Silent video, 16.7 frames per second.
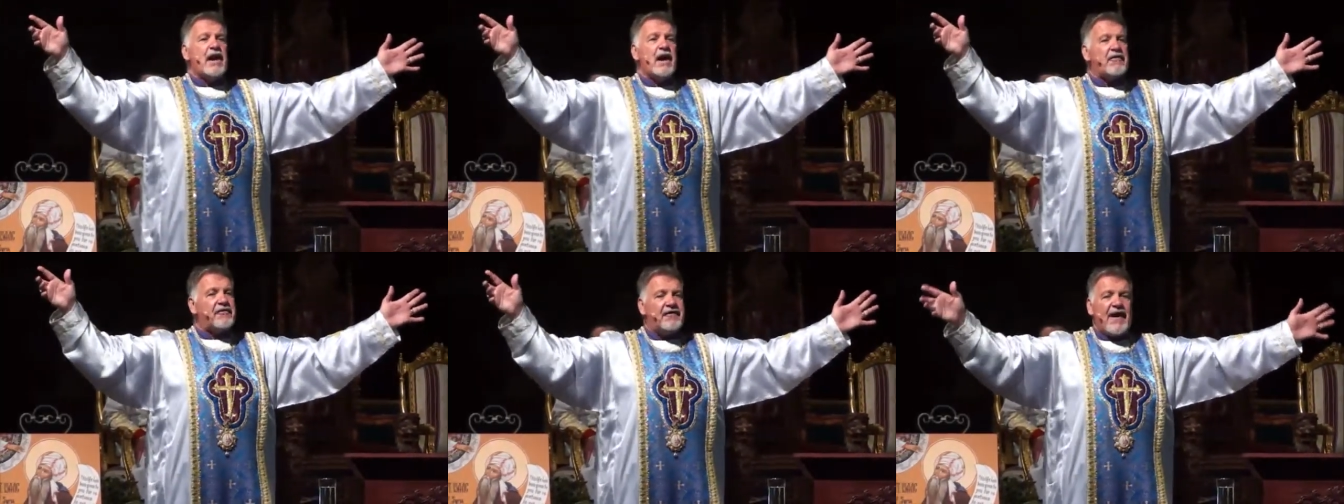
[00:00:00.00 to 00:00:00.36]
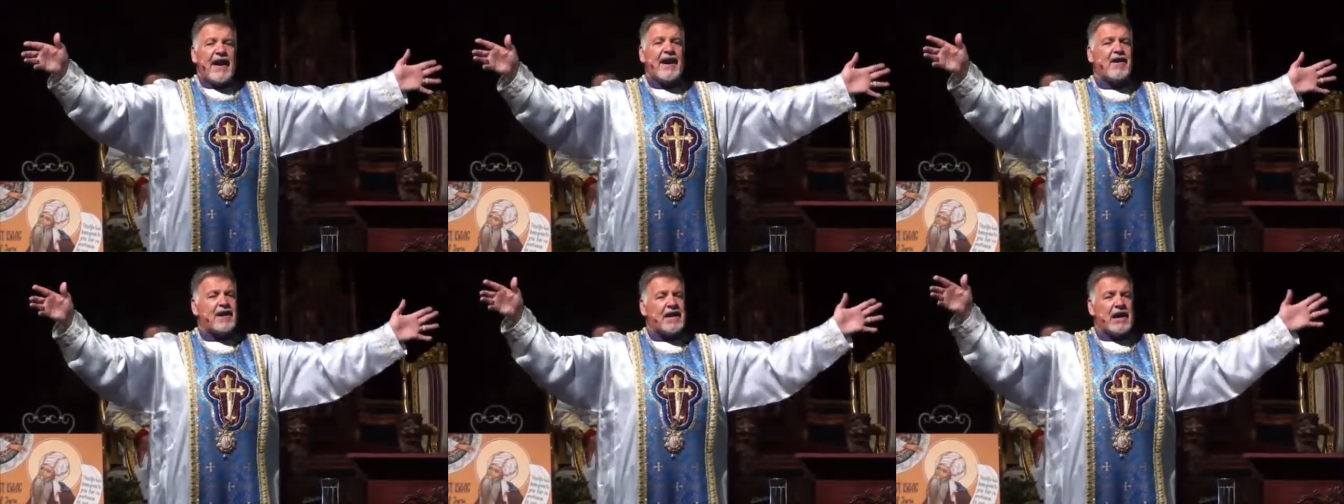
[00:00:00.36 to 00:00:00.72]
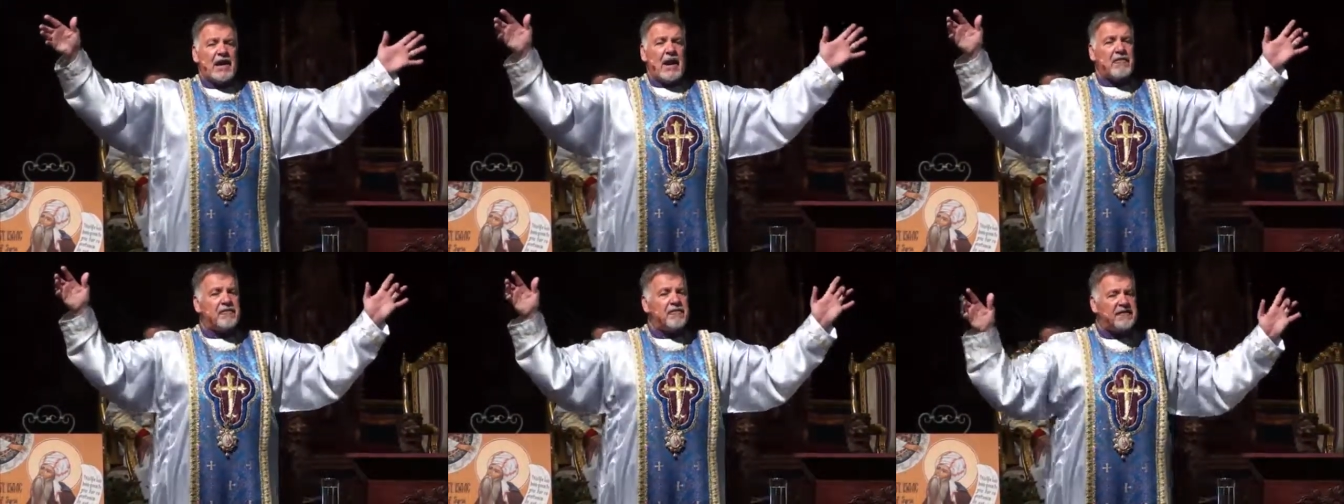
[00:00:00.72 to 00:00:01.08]
an affair and
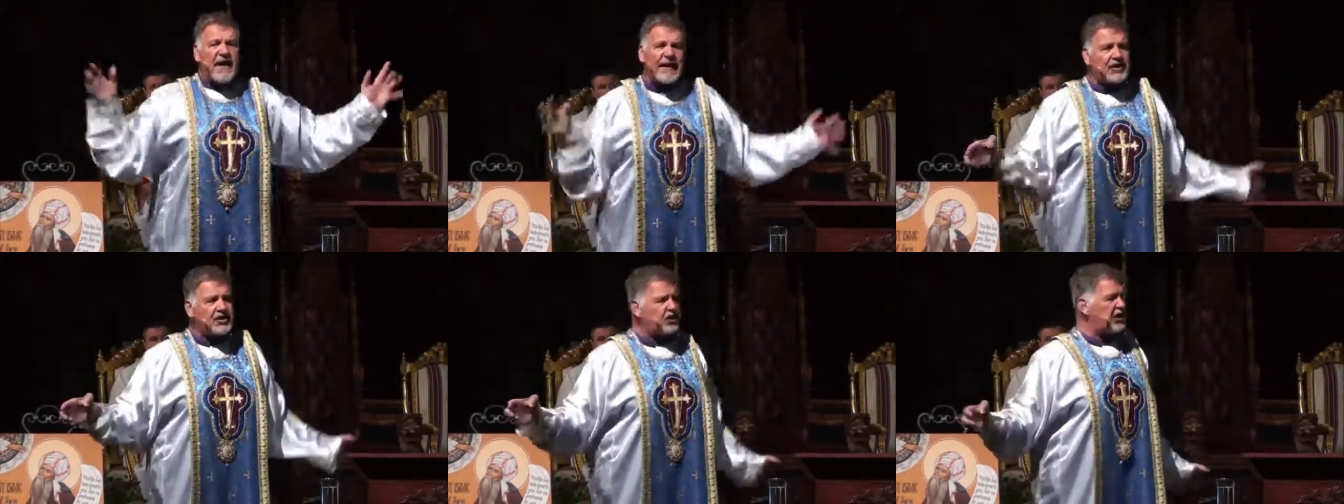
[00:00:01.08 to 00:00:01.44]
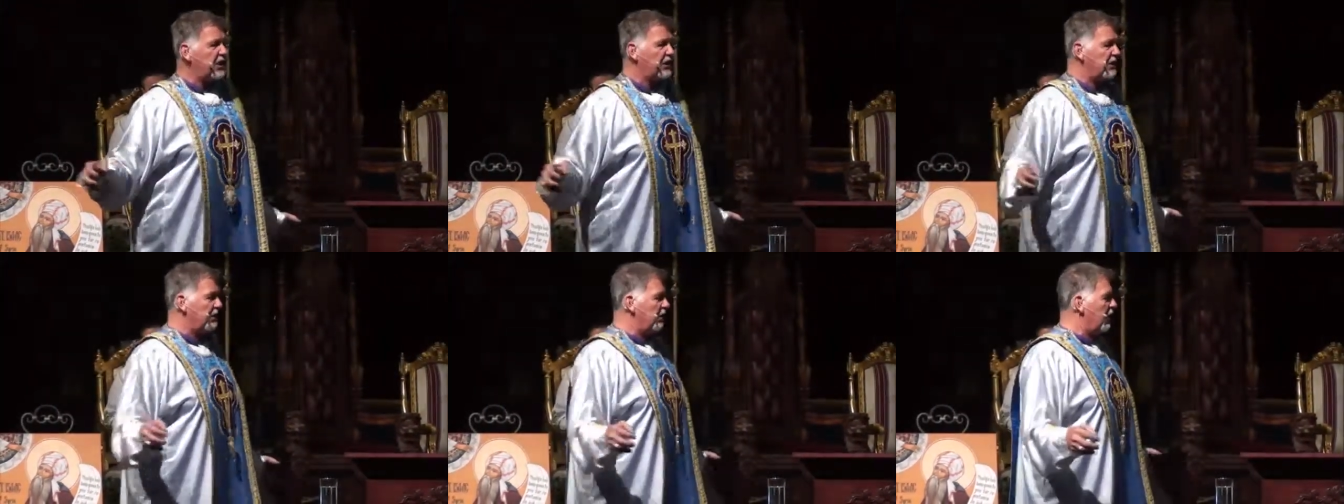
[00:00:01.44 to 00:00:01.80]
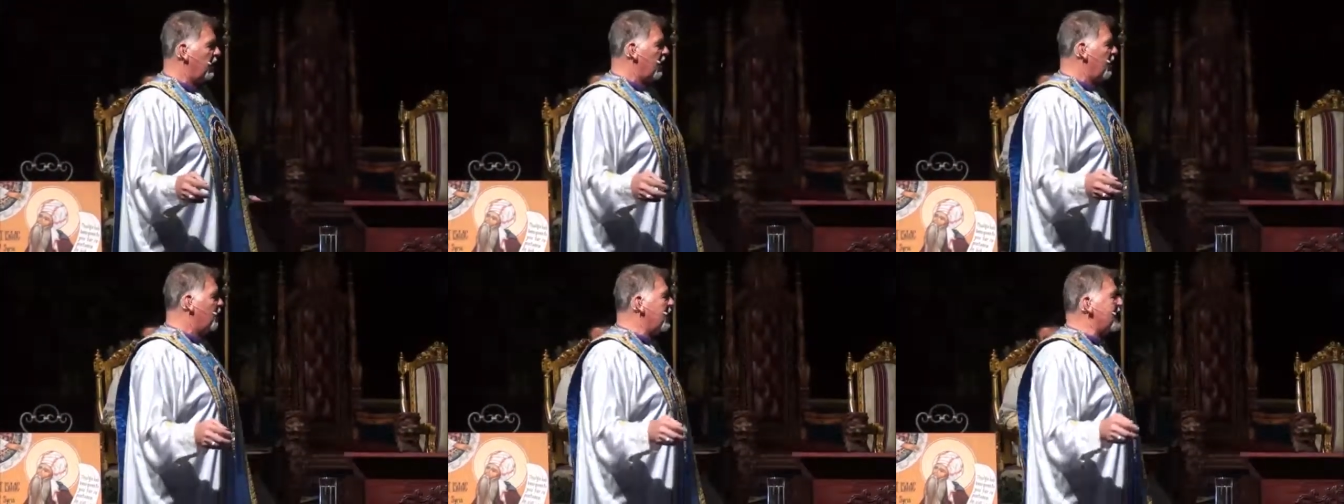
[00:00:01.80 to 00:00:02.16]
an affection
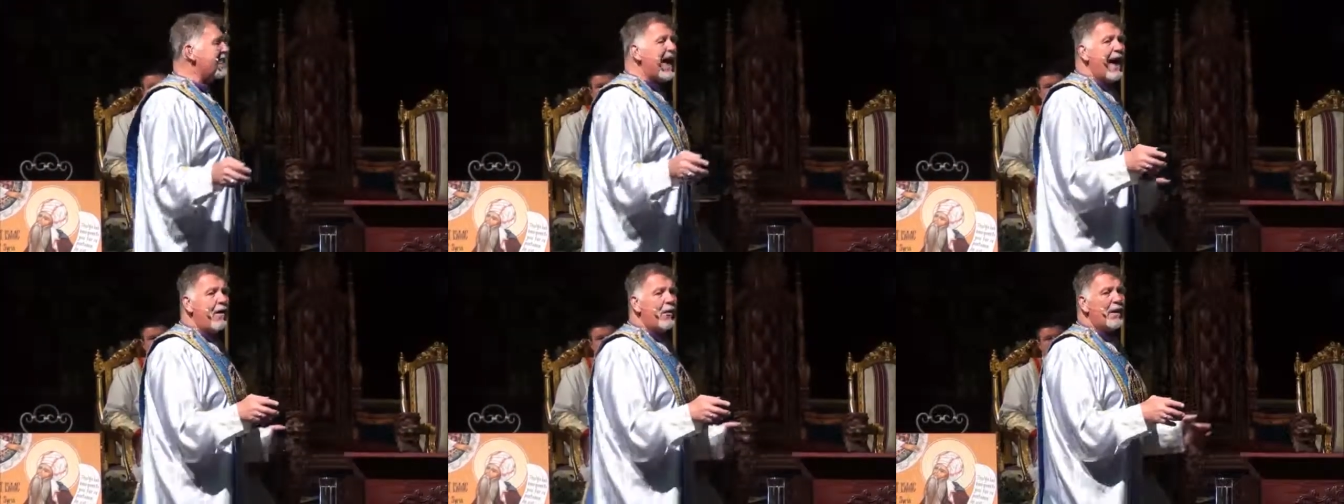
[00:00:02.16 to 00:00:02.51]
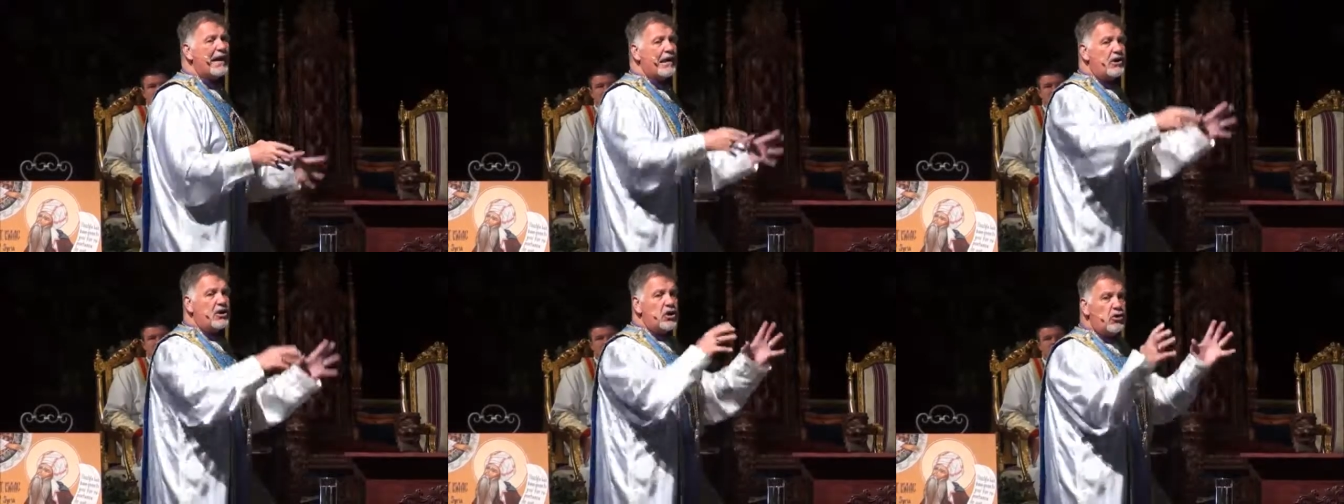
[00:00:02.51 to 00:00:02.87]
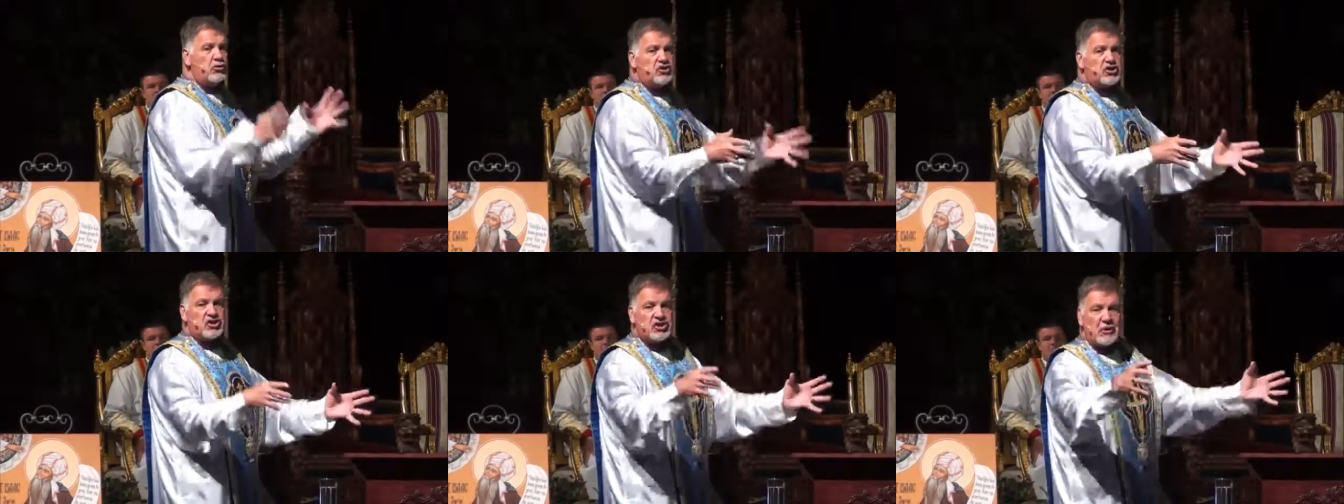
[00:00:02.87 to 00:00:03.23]
with how it
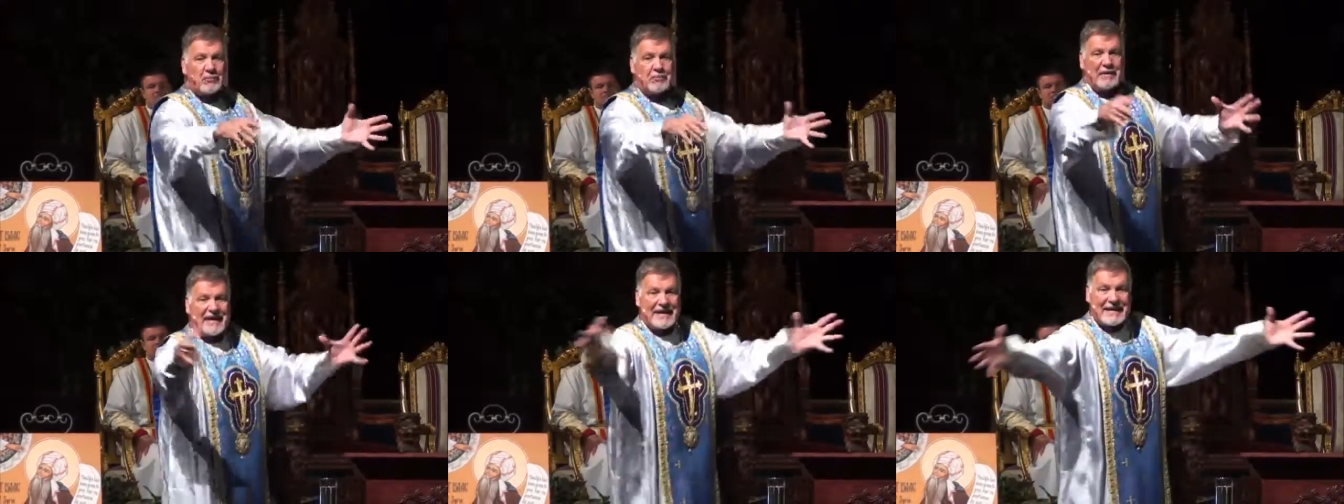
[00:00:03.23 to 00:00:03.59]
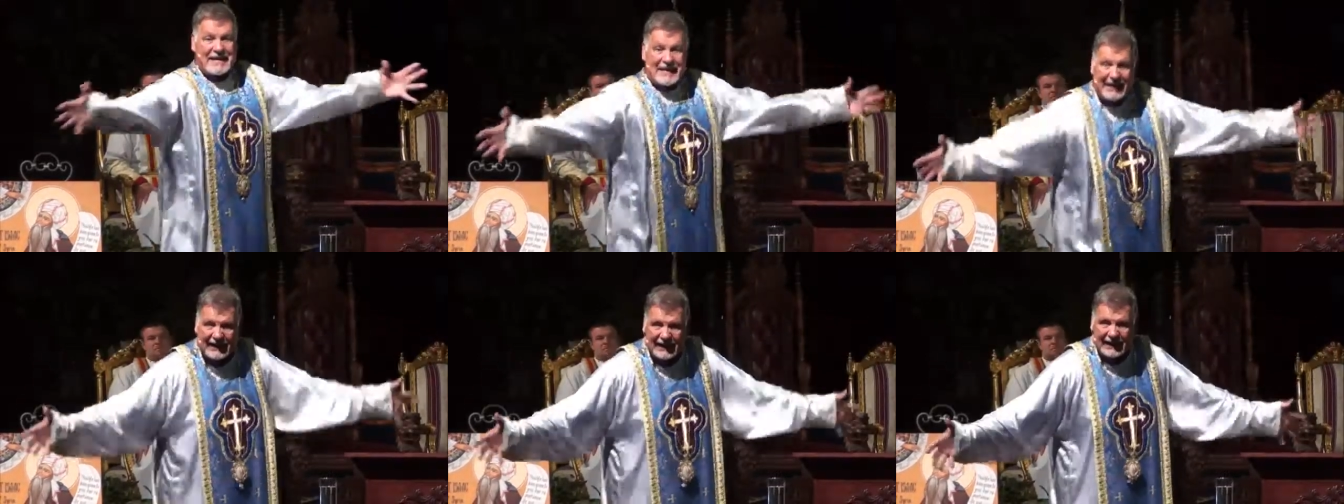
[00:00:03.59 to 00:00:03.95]
used to be.